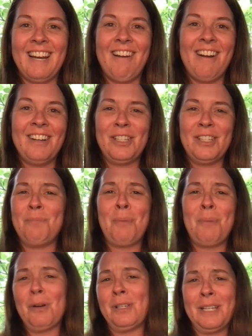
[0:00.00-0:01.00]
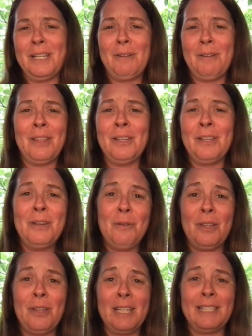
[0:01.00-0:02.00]
are just bursting with new
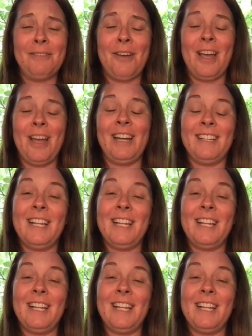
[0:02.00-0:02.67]
things to find.